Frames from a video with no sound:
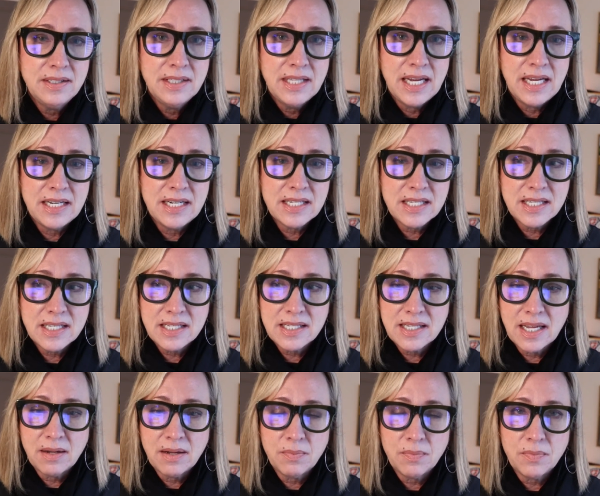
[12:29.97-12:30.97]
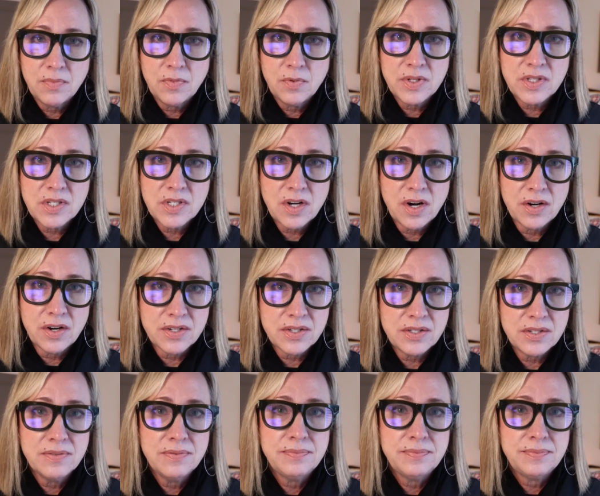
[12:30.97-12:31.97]
And it's the same with stars.
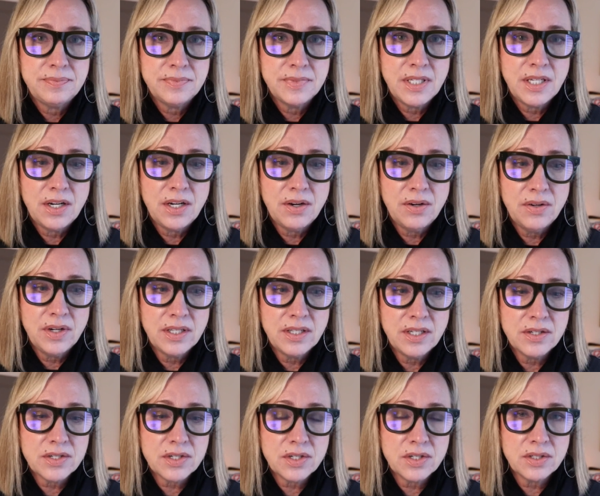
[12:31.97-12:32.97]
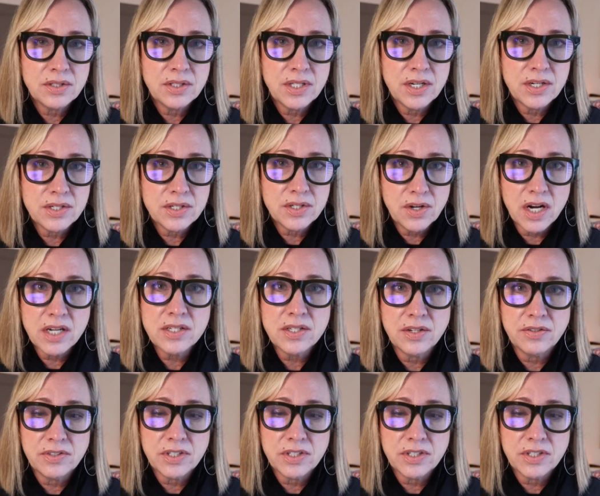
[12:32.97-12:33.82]
You know, there's crossover.